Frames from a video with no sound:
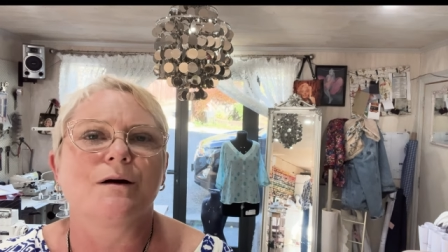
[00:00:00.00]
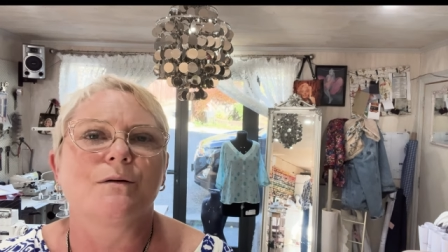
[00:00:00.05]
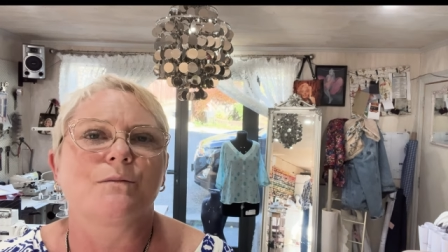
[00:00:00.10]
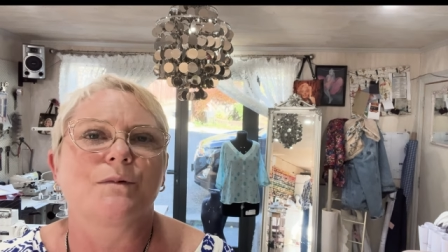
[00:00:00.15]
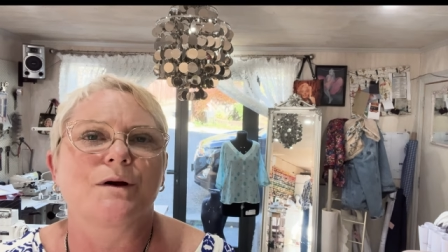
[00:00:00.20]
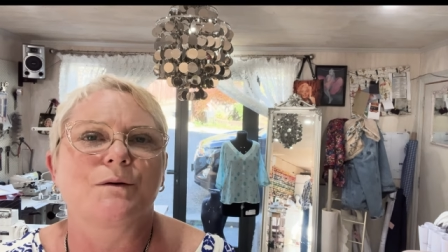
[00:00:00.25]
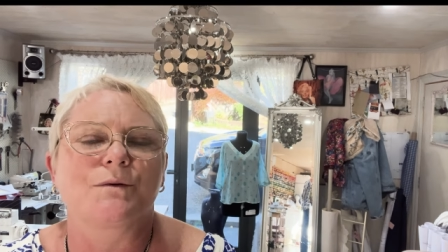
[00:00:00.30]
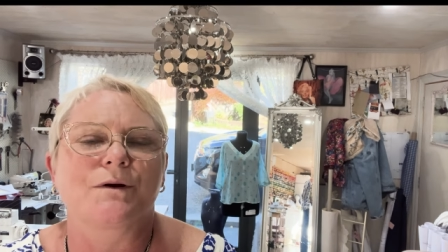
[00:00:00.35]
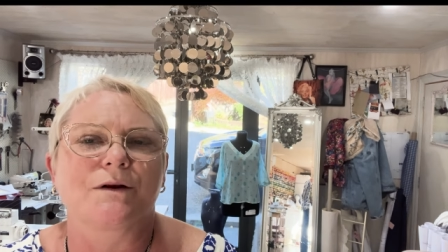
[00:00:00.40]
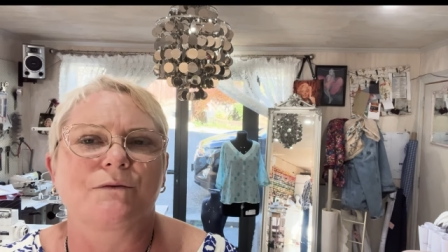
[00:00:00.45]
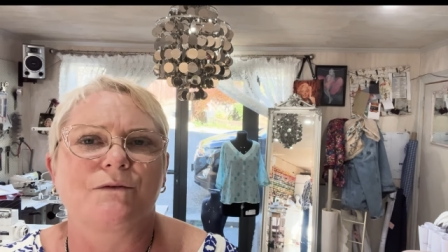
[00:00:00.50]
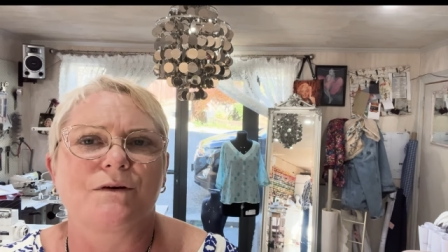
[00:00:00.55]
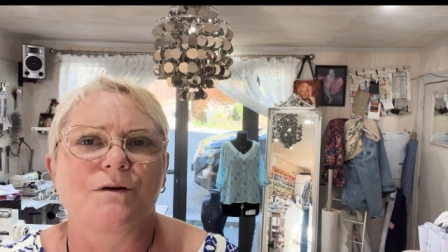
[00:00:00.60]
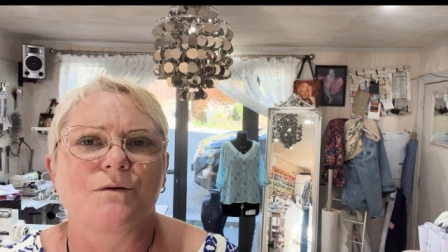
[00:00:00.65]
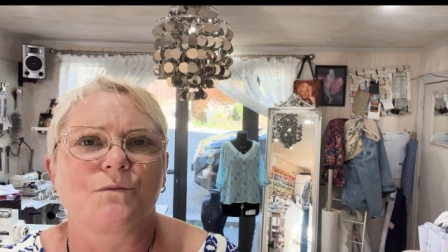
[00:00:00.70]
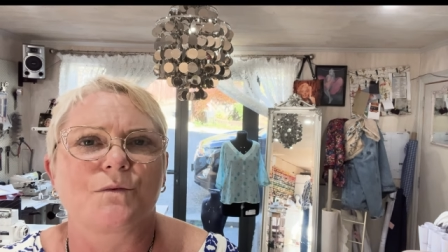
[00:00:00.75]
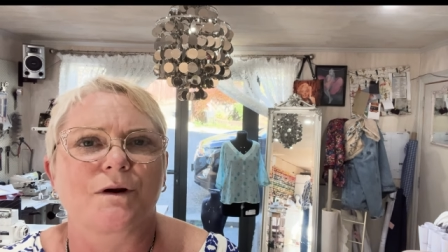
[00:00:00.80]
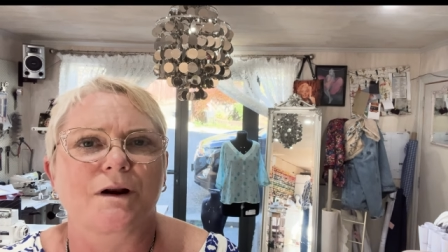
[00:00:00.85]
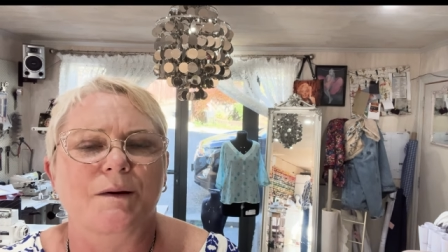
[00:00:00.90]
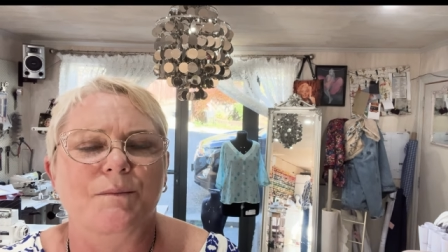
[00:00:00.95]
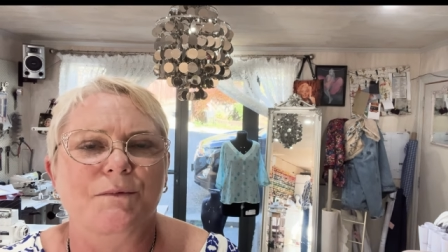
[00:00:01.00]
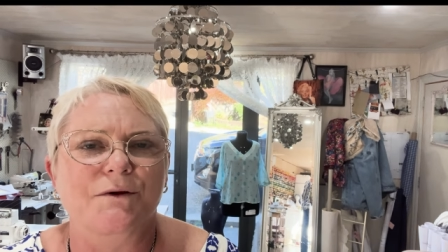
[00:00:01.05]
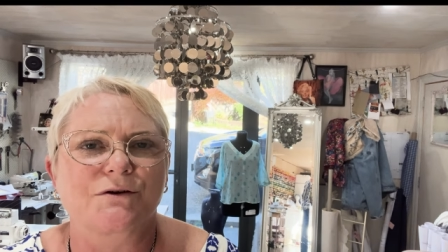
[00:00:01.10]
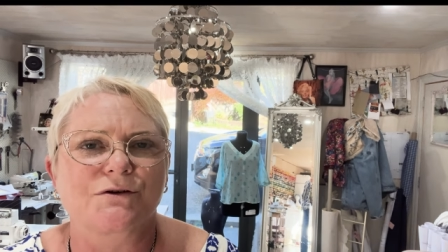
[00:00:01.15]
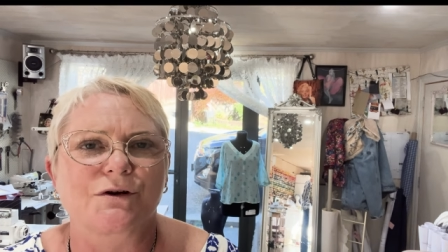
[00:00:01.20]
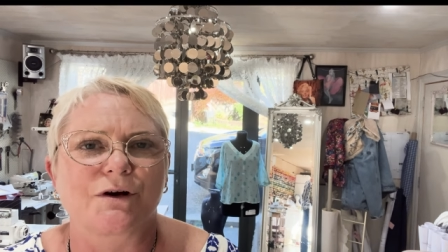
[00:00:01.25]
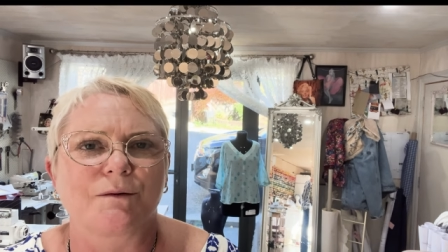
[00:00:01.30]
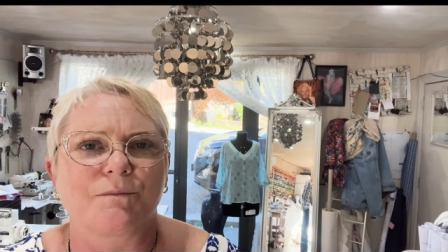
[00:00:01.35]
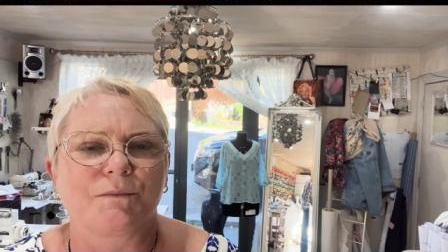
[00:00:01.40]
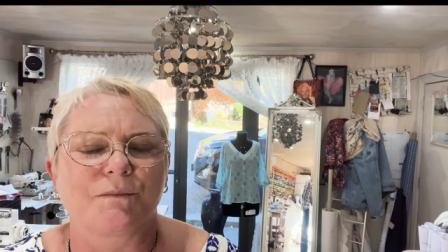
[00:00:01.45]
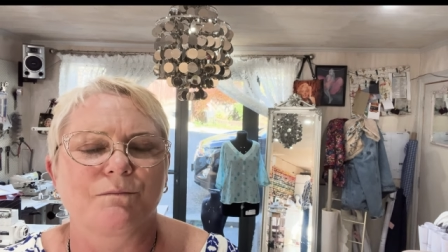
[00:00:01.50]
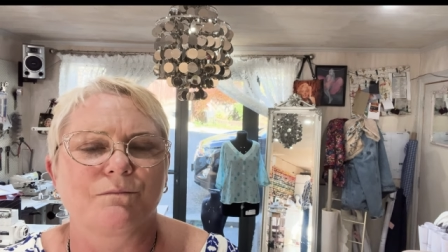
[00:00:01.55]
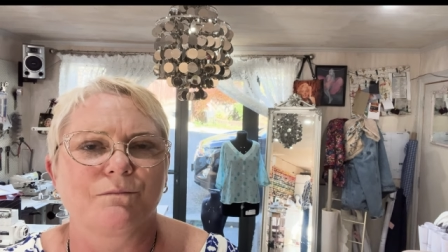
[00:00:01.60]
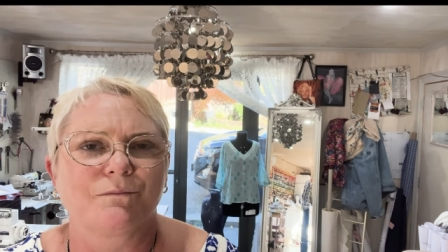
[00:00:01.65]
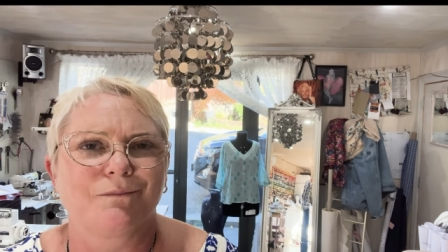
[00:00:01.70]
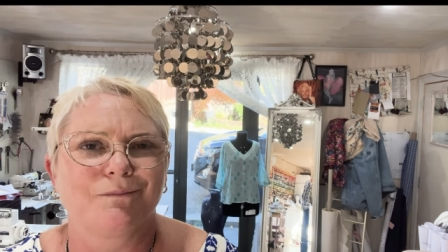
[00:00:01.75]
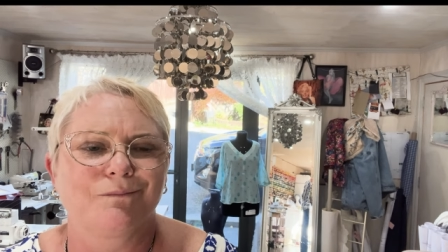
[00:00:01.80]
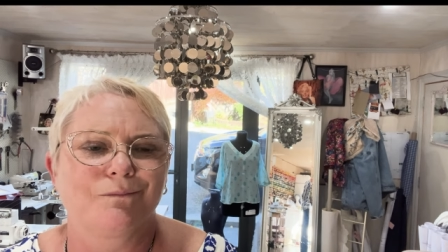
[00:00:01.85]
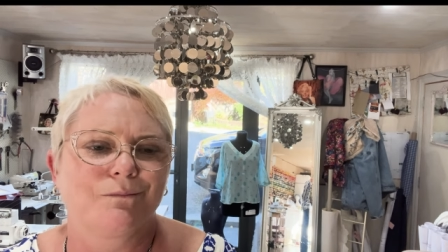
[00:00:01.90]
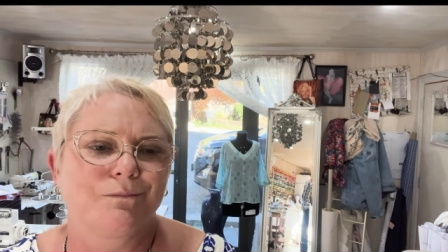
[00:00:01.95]
wear whatever you want up the top,
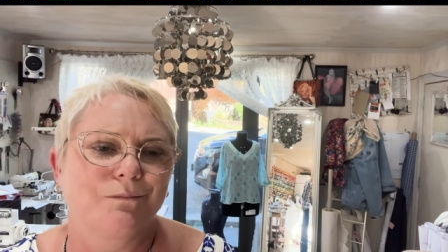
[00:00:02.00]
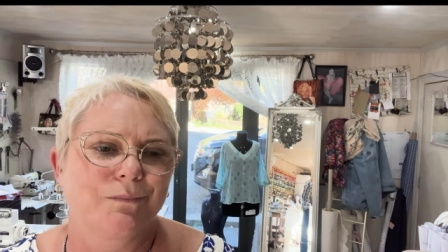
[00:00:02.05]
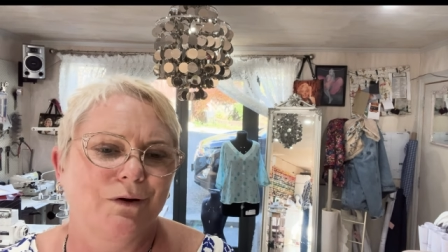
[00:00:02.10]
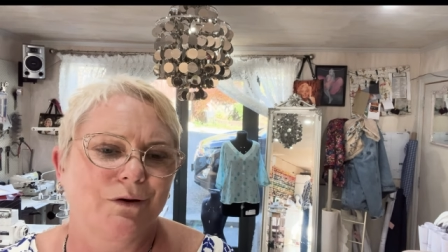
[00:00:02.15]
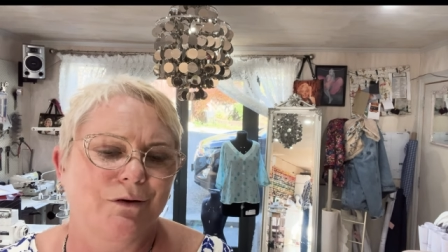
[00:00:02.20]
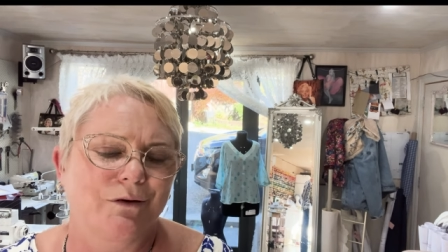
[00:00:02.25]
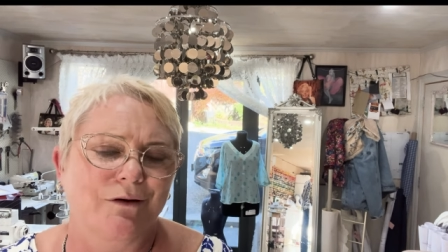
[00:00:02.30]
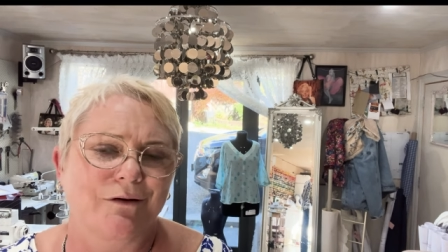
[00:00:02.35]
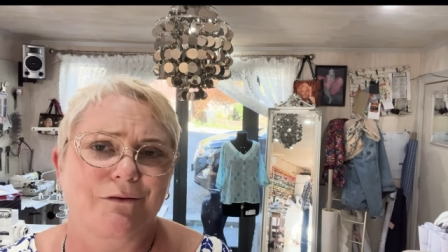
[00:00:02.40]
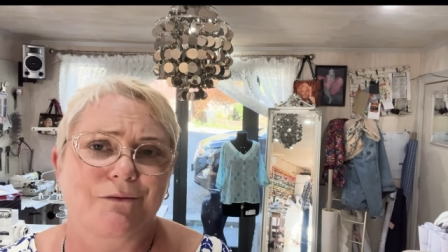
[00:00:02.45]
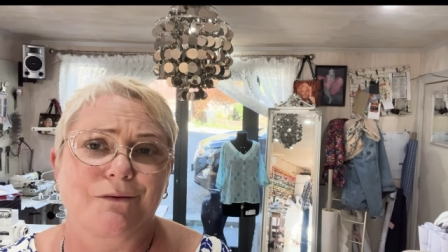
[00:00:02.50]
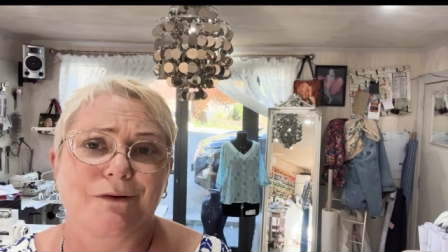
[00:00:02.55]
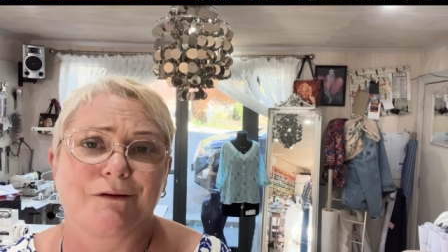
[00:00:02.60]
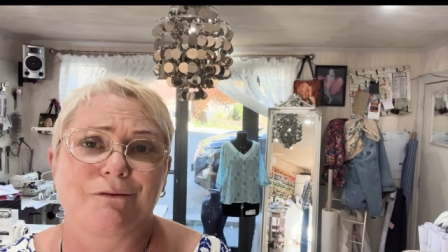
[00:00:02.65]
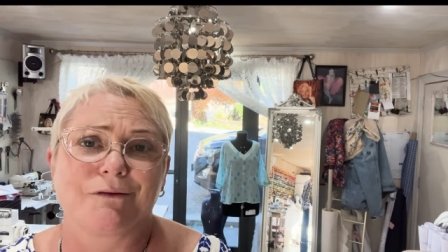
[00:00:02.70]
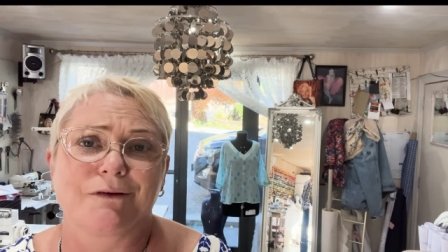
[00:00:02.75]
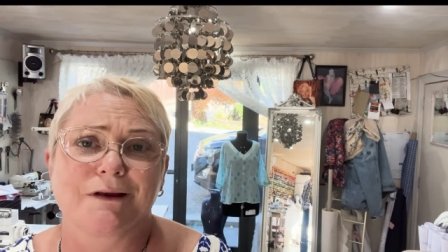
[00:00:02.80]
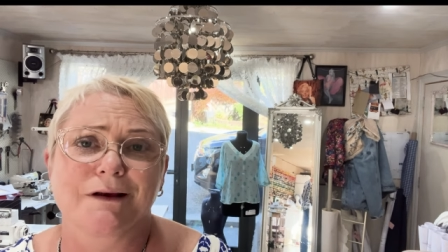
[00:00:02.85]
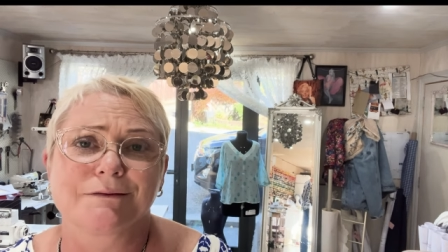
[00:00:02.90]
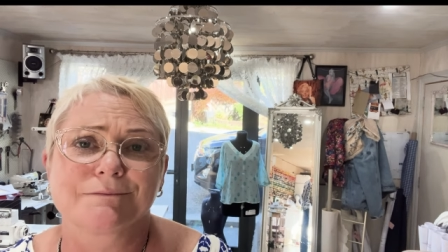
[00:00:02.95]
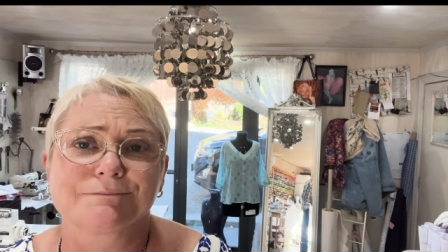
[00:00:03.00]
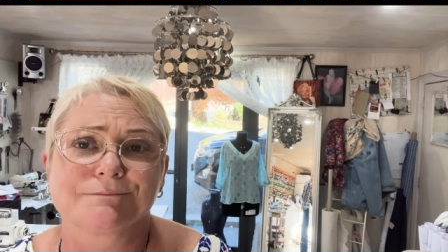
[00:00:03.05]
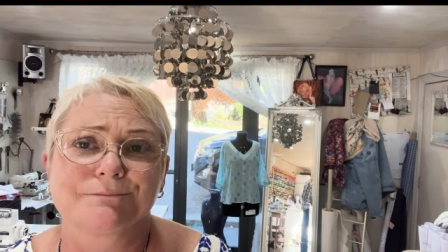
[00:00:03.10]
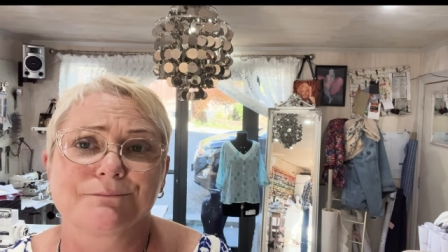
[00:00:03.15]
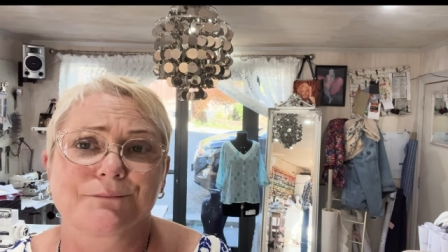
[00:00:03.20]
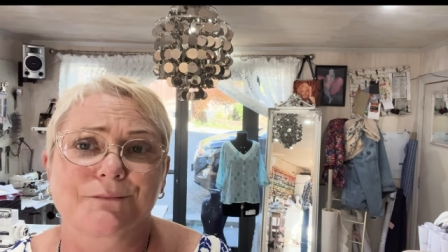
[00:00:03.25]
and blue goes with everything.